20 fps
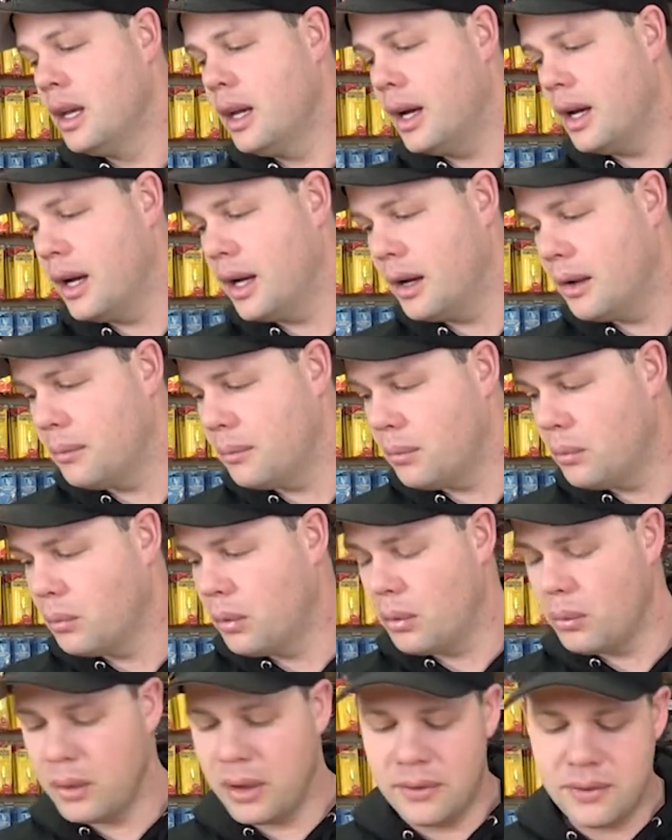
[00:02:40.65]

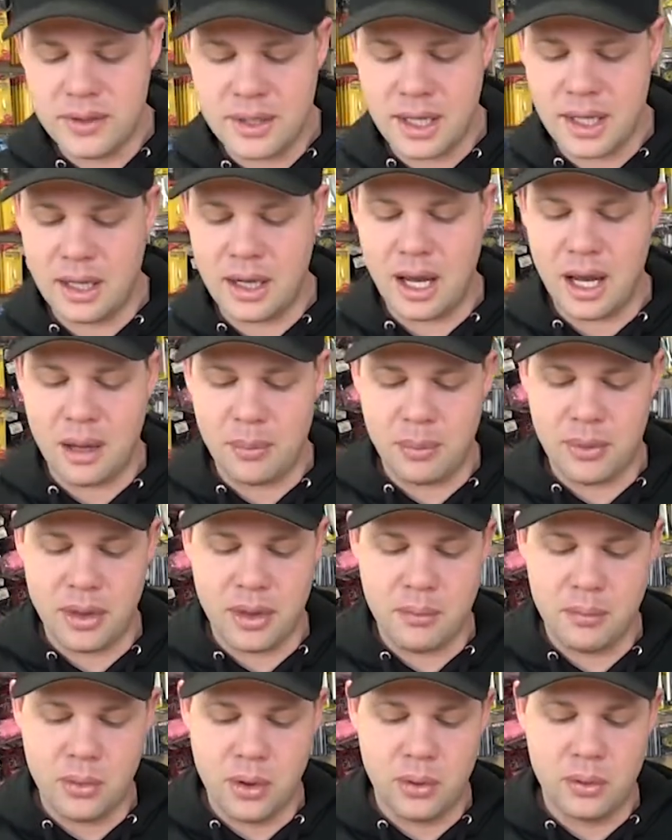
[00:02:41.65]
What we've seen happen
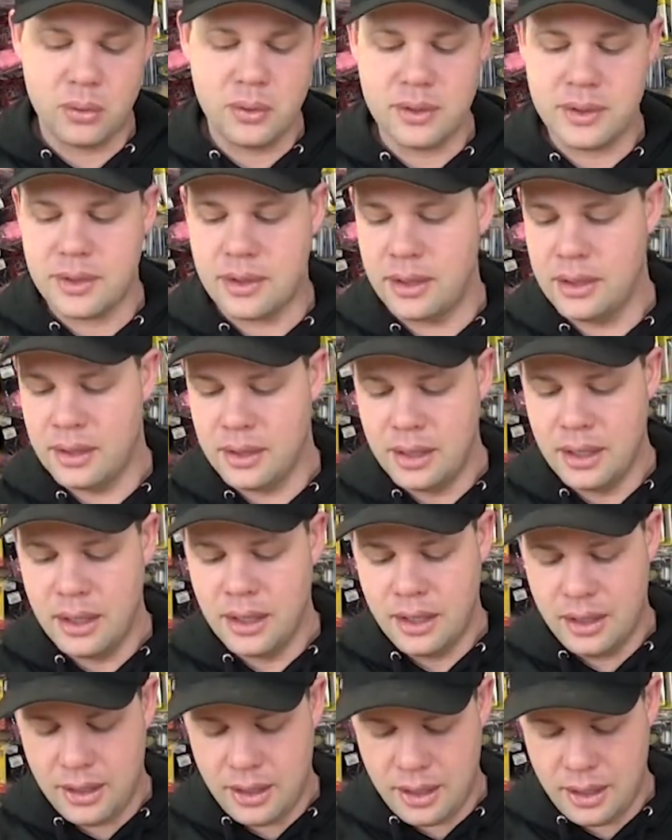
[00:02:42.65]
the most
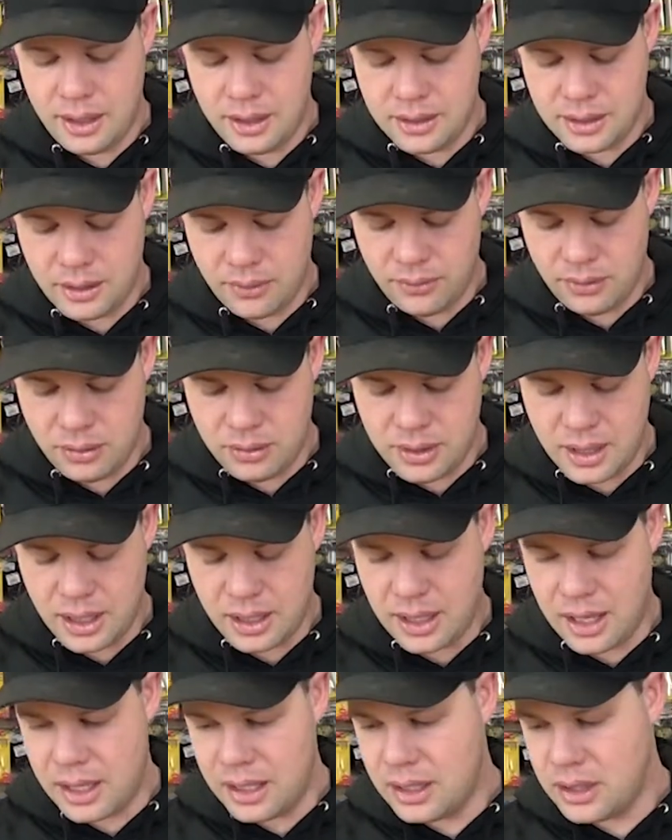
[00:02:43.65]
is if you
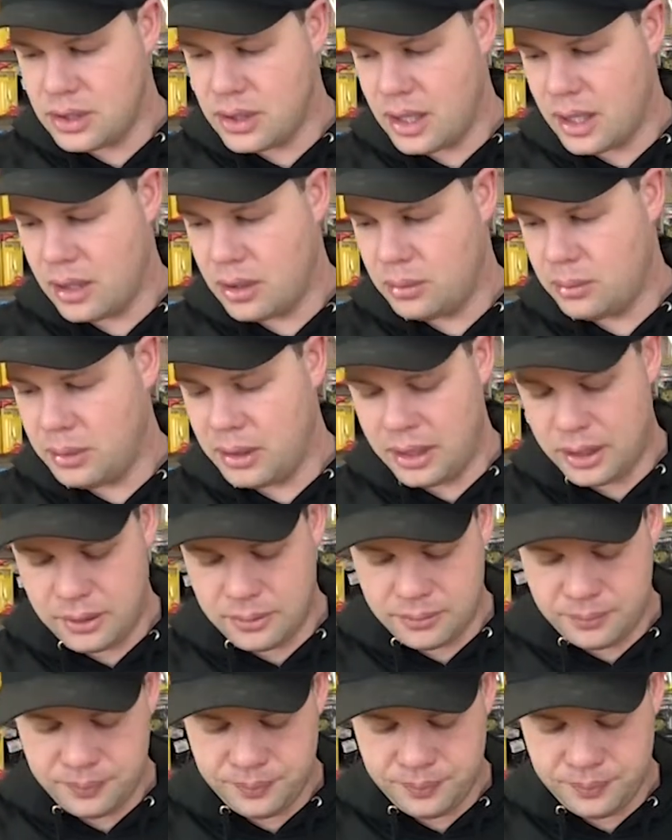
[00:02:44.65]
take any chatterbait,